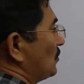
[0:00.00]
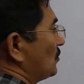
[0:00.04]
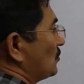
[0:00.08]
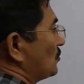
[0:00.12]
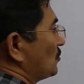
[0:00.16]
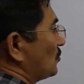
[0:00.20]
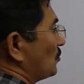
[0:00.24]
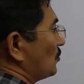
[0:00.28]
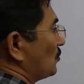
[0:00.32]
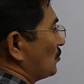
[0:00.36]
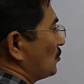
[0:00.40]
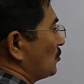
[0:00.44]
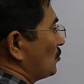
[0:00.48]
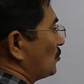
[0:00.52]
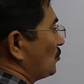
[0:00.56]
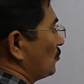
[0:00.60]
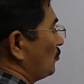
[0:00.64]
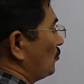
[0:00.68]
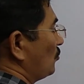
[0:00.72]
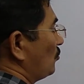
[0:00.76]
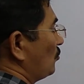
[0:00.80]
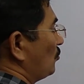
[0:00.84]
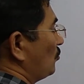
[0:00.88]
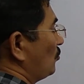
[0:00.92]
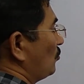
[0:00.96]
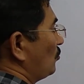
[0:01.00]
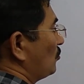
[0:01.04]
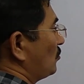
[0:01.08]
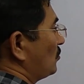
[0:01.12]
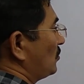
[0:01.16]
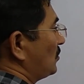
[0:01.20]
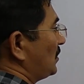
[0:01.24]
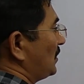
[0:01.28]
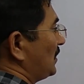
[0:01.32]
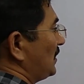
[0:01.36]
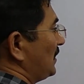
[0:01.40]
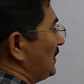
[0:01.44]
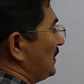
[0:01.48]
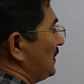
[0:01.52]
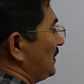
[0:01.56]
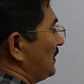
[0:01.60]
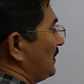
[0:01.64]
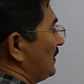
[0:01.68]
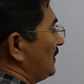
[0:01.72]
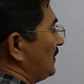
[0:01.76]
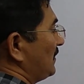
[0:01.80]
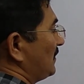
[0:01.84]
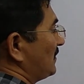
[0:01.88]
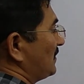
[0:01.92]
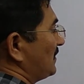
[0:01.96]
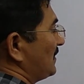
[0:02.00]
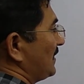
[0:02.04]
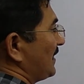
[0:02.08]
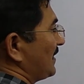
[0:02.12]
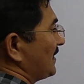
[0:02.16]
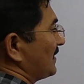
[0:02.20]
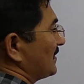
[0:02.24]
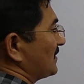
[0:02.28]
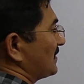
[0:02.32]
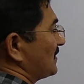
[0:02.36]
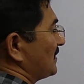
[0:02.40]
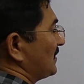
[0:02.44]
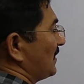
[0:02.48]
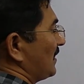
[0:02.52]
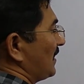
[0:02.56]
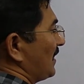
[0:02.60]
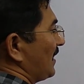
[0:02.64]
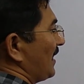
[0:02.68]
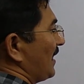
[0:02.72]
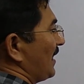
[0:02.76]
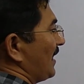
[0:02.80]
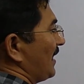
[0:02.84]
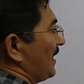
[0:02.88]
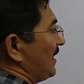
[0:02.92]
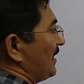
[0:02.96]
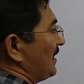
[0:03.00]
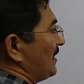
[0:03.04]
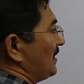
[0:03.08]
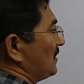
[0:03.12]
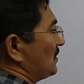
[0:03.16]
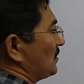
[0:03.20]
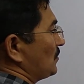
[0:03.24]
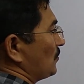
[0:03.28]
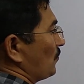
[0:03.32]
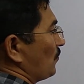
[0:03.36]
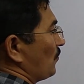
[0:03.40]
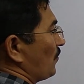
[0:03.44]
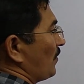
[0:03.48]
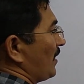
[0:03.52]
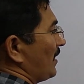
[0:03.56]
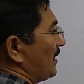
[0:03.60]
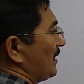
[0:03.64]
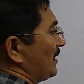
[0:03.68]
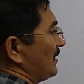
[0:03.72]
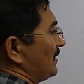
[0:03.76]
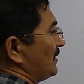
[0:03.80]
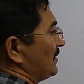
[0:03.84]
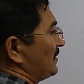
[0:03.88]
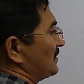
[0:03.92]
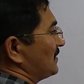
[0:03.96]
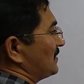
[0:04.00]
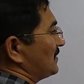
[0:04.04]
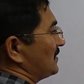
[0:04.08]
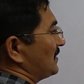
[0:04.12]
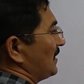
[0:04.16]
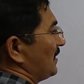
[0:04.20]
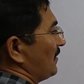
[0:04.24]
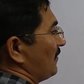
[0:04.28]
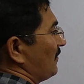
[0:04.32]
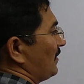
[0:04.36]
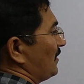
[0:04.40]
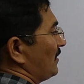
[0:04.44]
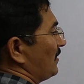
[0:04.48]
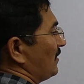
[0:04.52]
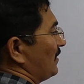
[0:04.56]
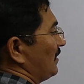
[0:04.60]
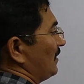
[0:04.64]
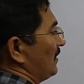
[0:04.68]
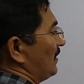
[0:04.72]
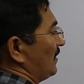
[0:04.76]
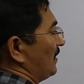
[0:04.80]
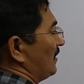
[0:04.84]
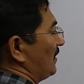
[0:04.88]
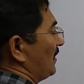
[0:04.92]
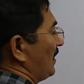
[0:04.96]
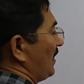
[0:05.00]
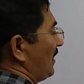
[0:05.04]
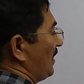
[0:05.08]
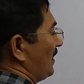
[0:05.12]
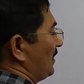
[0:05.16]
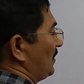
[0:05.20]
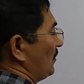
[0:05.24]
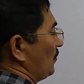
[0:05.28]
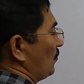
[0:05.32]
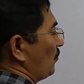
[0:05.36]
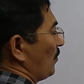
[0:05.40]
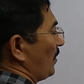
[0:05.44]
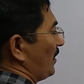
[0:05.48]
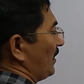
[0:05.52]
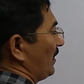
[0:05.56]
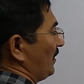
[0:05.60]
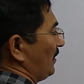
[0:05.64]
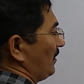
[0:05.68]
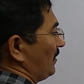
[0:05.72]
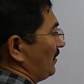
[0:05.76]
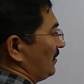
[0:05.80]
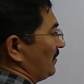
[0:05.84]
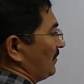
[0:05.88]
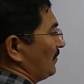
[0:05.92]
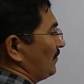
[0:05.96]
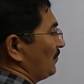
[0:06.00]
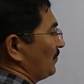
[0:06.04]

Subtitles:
So 2, 3, 6, 8, 5, 7, 9, 1.